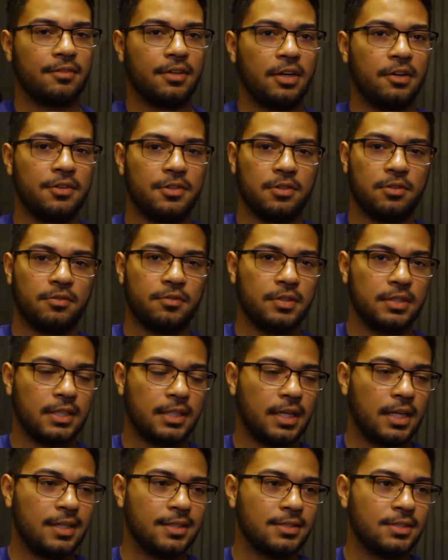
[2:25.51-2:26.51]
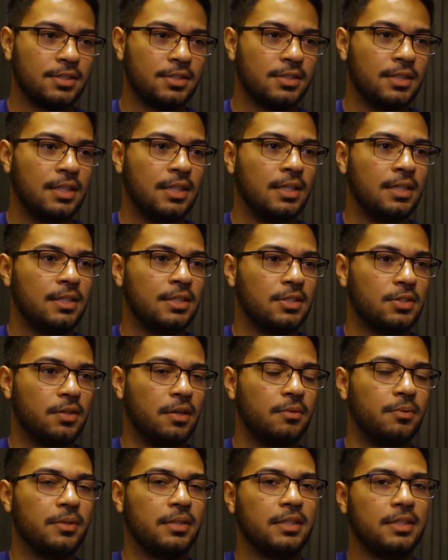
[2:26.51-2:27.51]
of carried over into college, so I
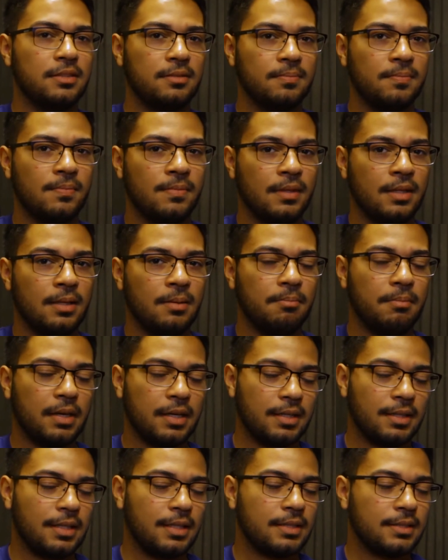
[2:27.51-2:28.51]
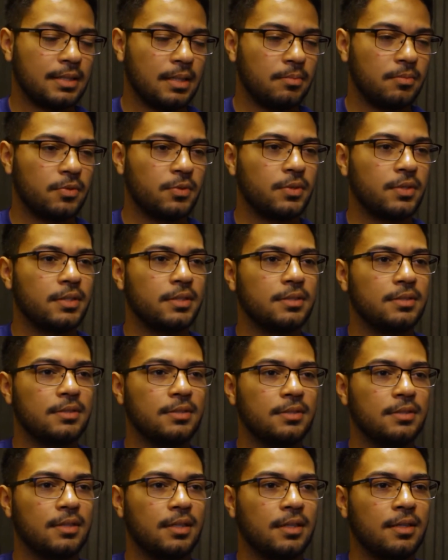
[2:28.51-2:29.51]
really make a lot of time for it.
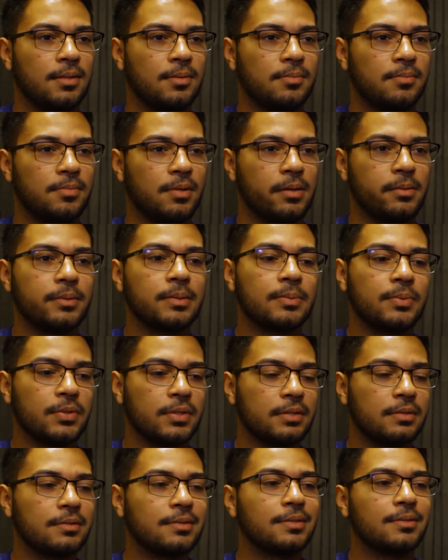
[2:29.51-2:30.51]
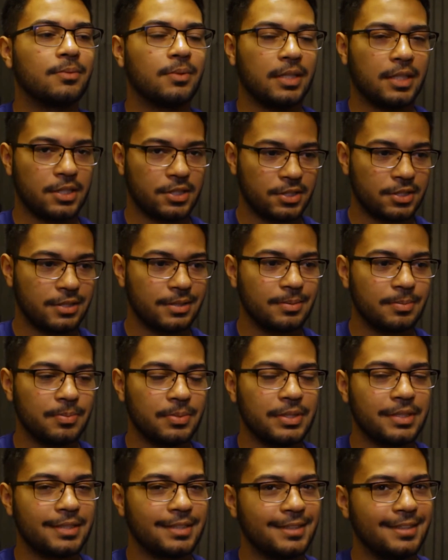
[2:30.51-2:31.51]
Probably more than what I should,
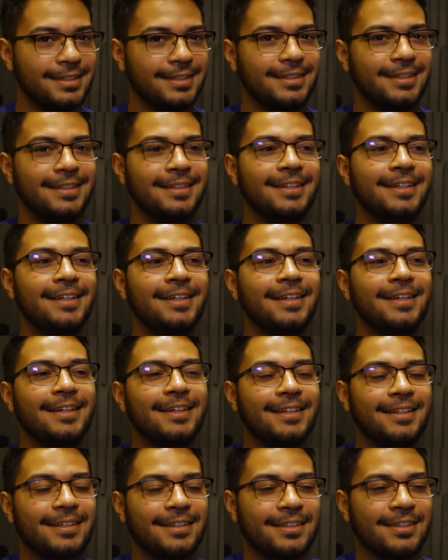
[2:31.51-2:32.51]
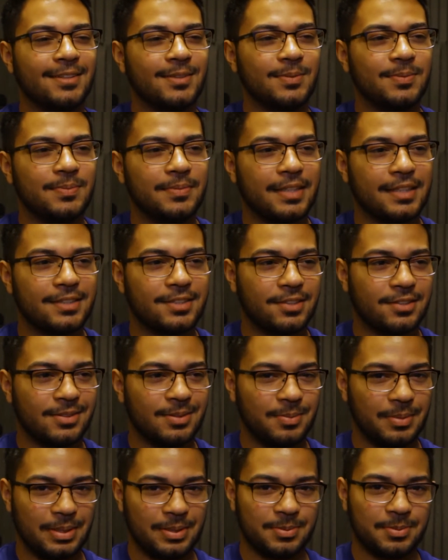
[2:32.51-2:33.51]
but that's all
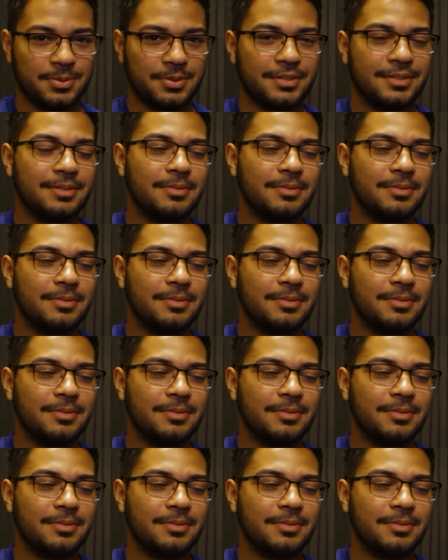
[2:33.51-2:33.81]
debatable.